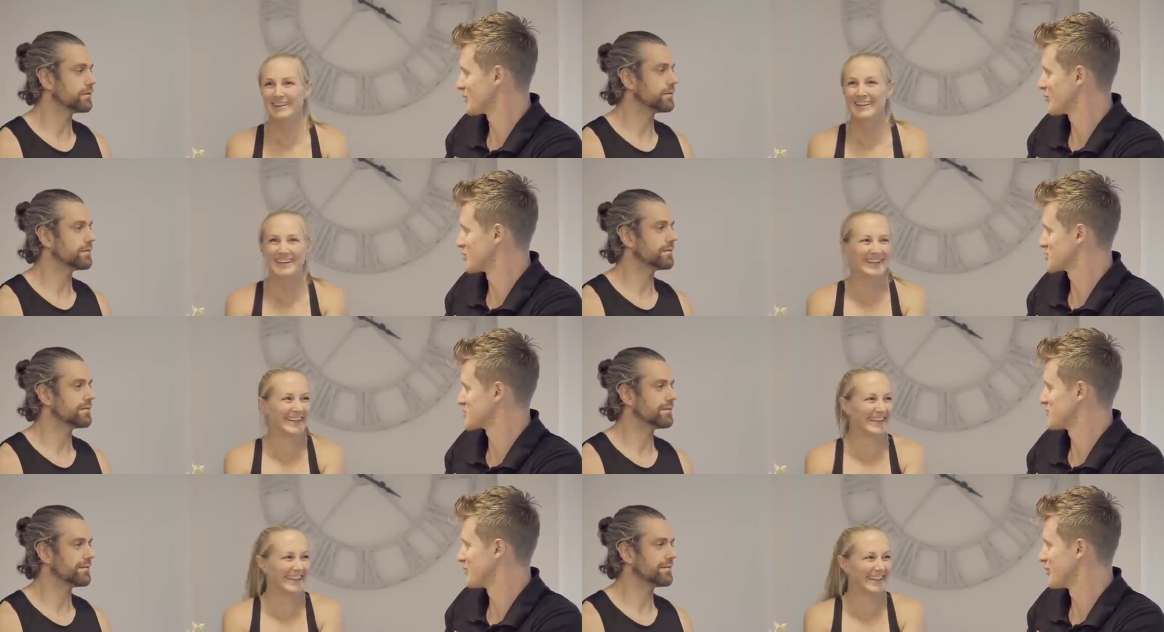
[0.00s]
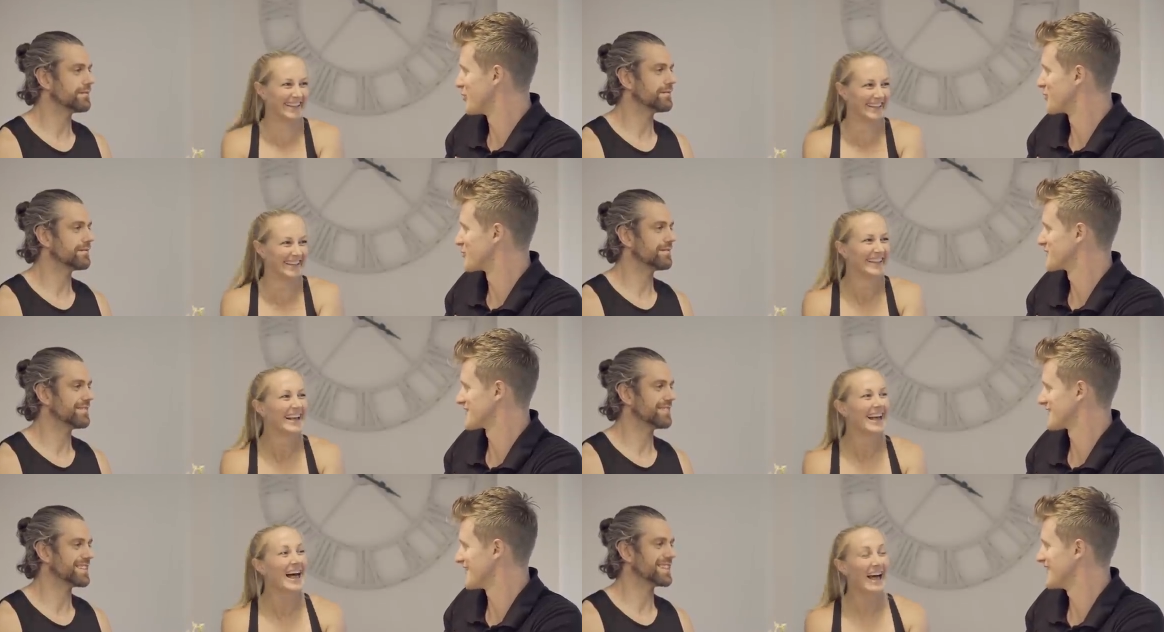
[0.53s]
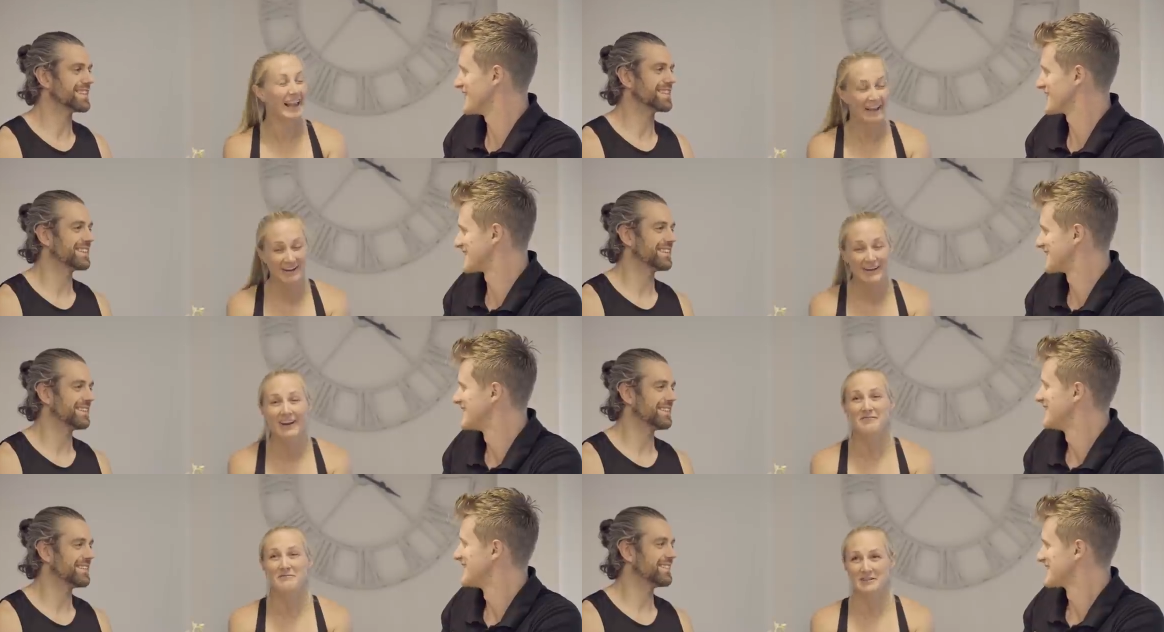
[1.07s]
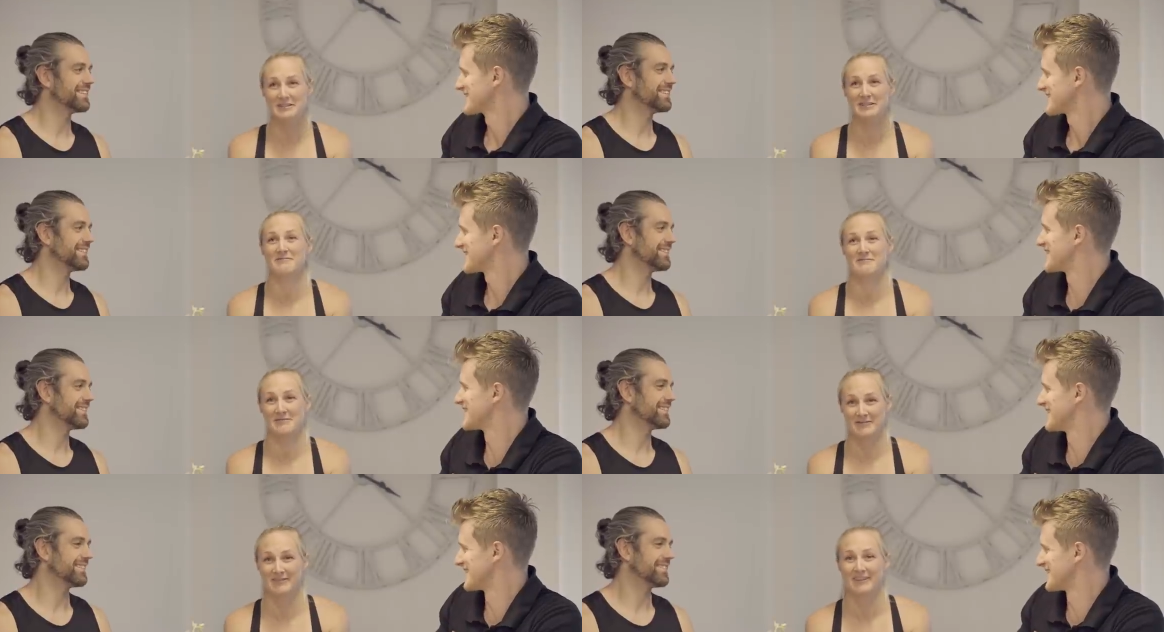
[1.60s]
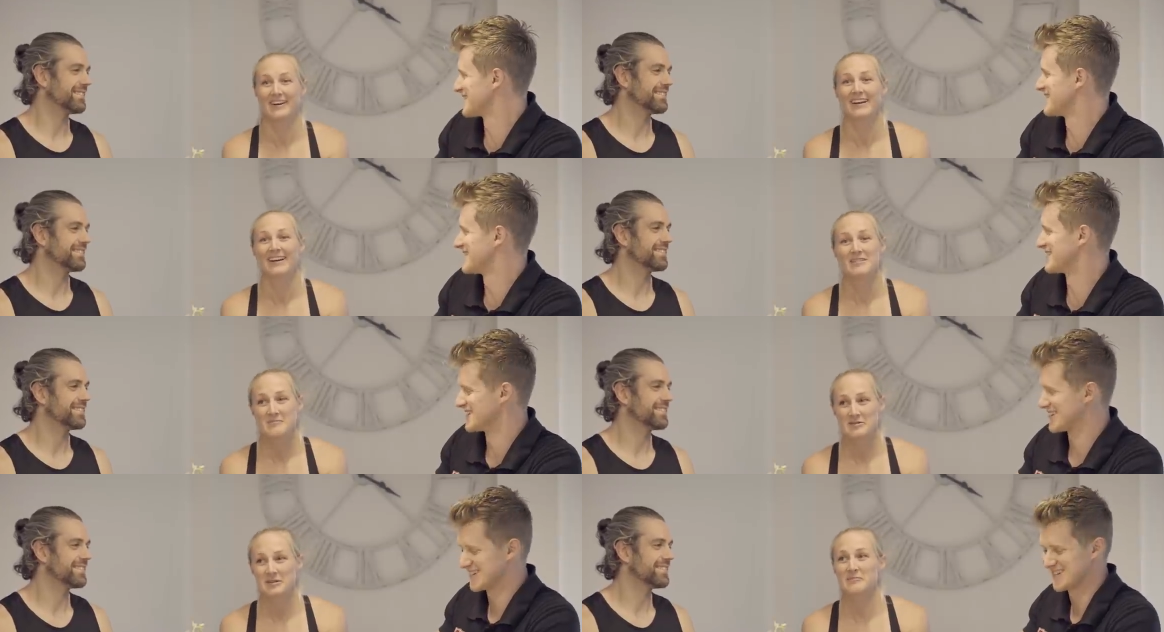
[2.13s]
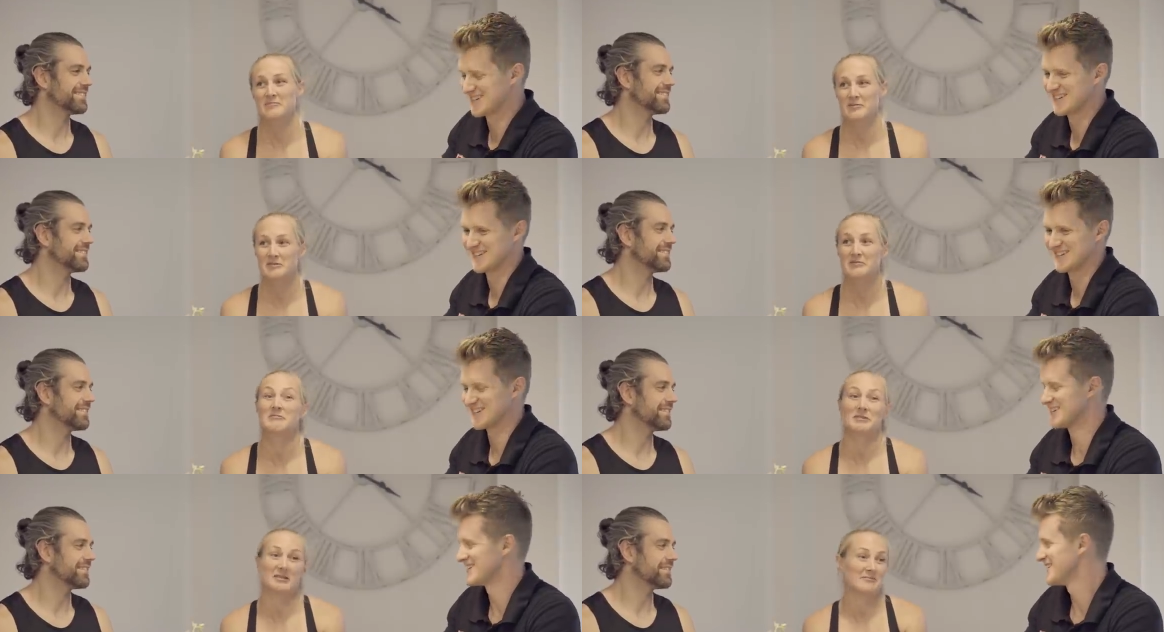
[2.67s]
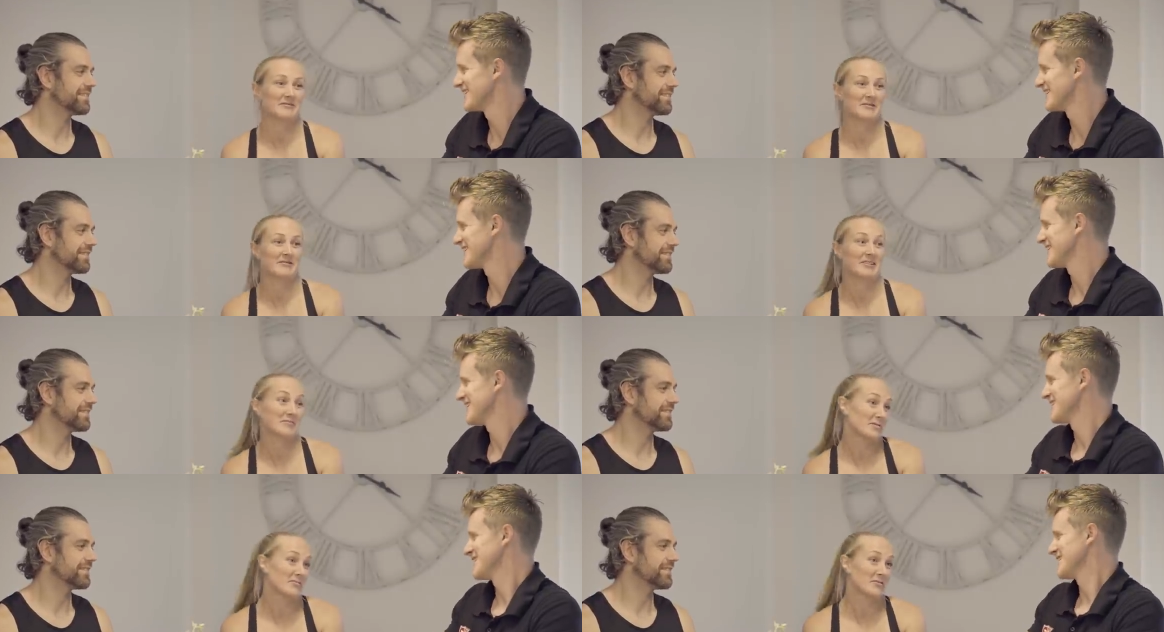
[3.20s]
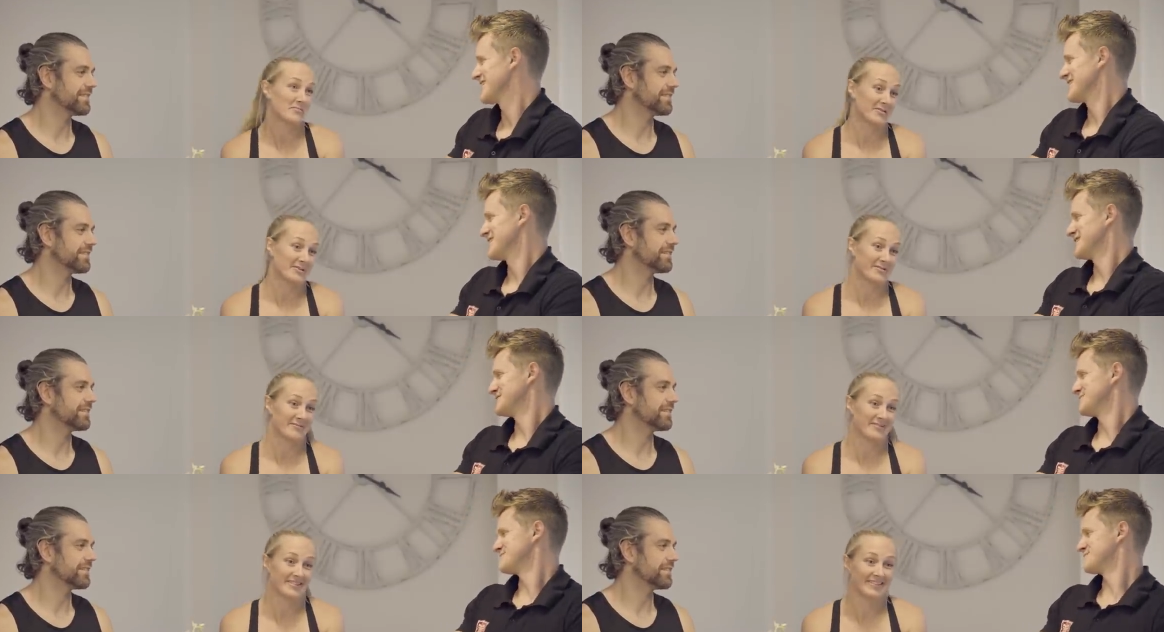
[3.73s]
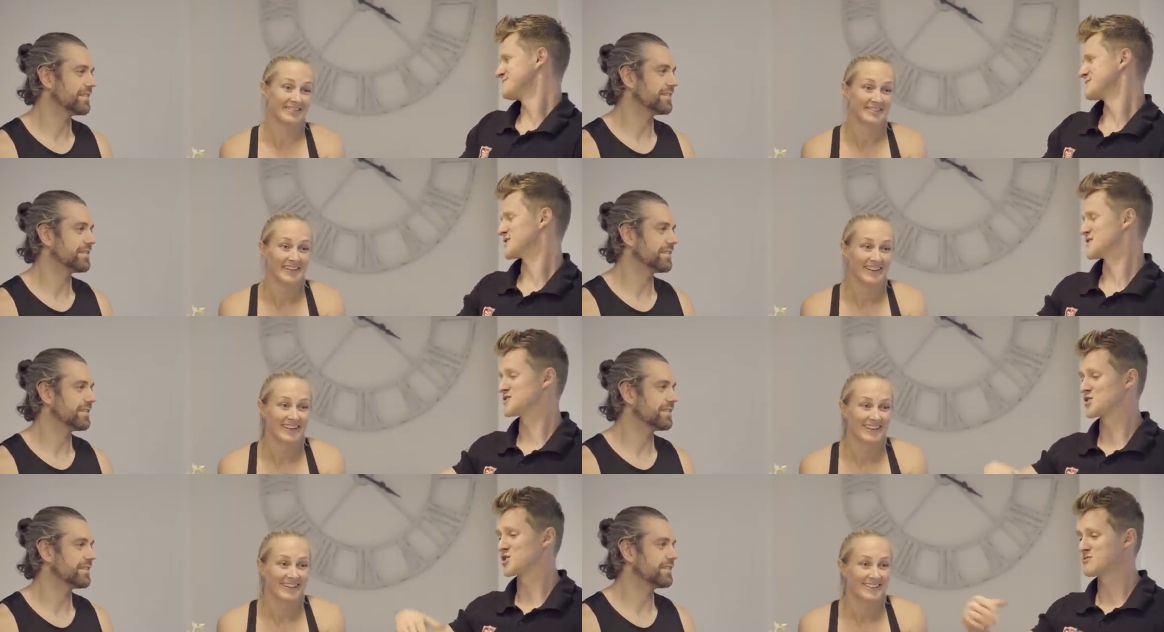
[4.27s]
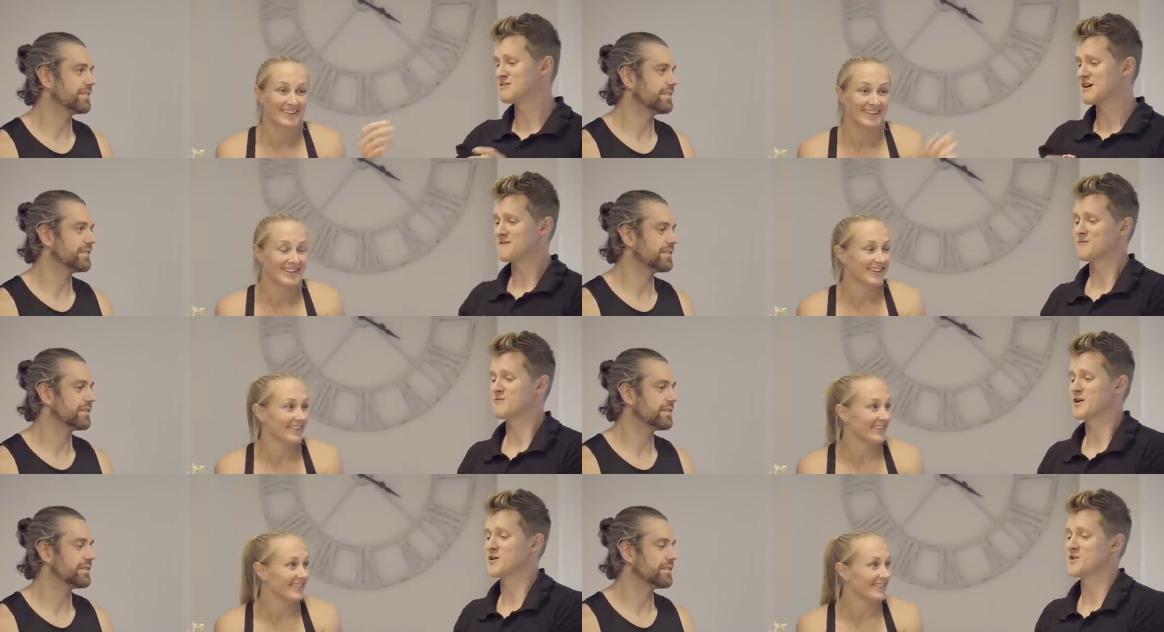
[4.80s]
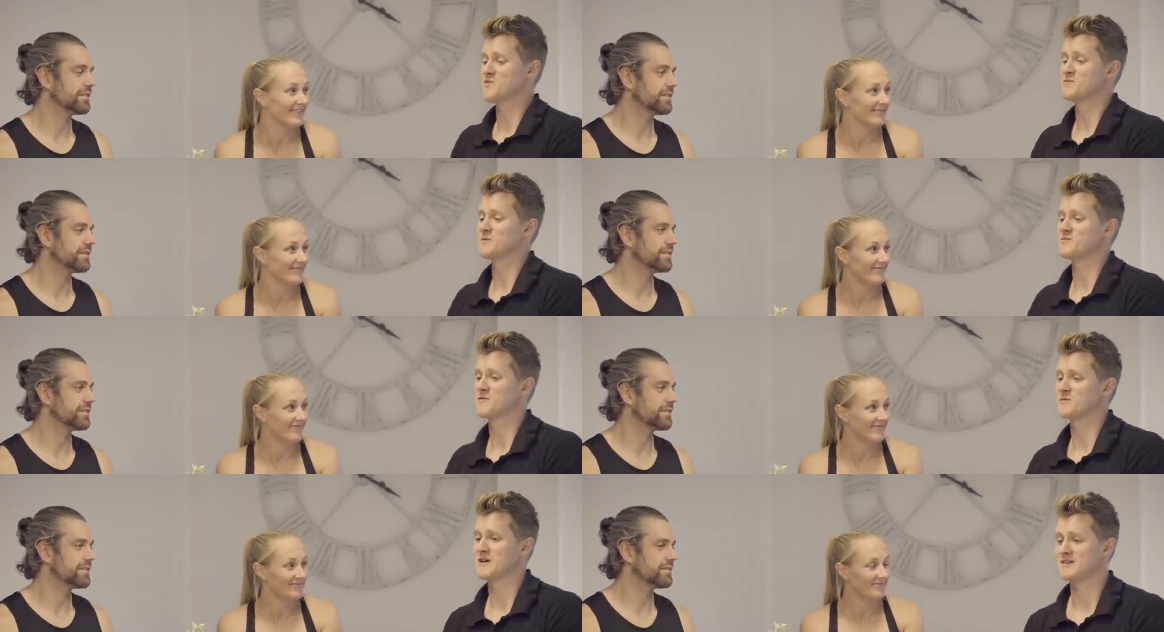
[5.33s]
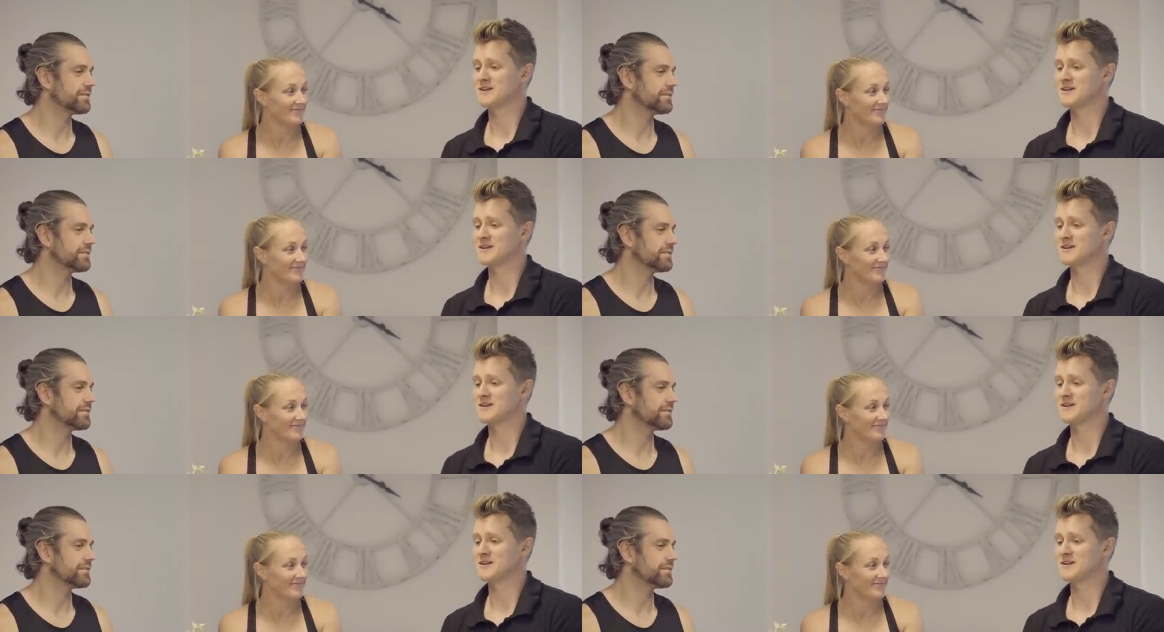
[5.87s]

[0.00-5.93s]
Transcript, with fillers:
Speaker 1: lot of push and pull, right? a
Speaker 2: lot of push and pull. push and pull, push and pull, and a bit more push and pull.
Speaker 1: So to come so, out from where you've been from an